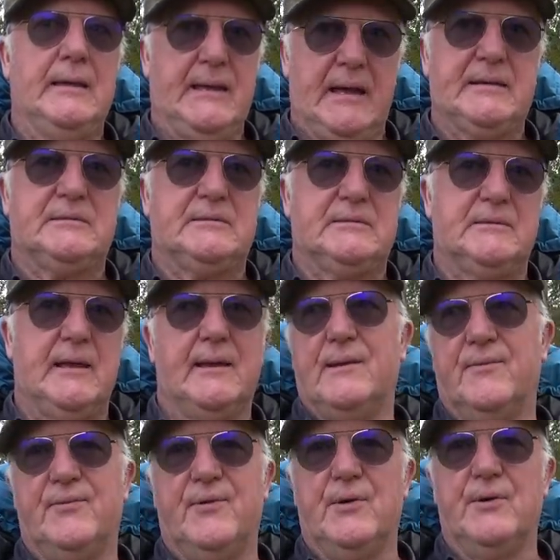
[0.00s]
Yes,
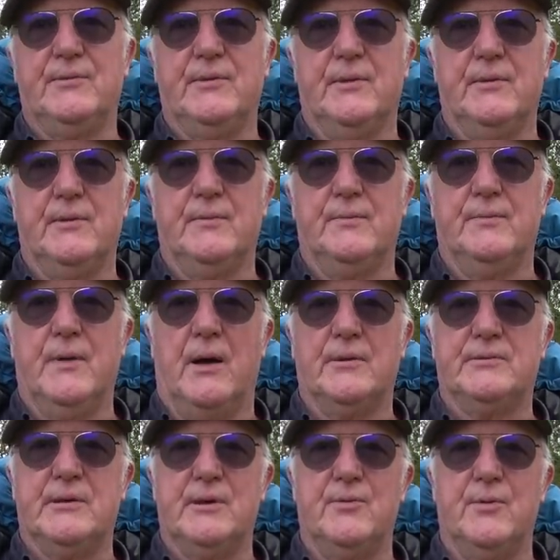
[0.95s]
they'd have heard the
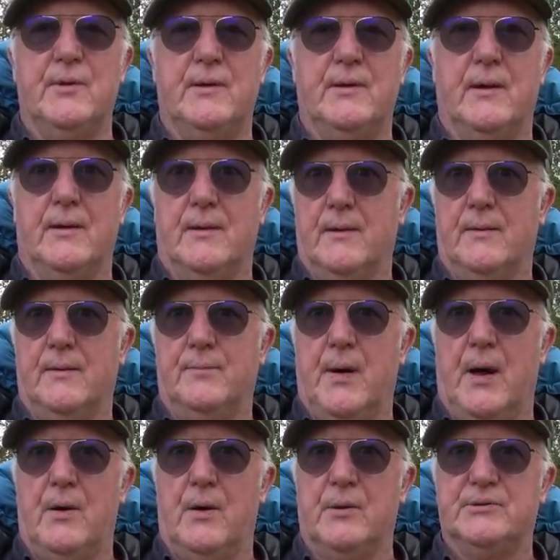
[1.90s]
artillery
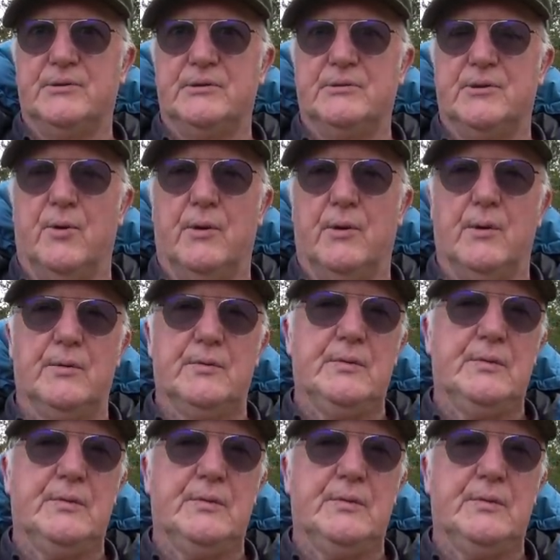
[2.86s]
barrages going on.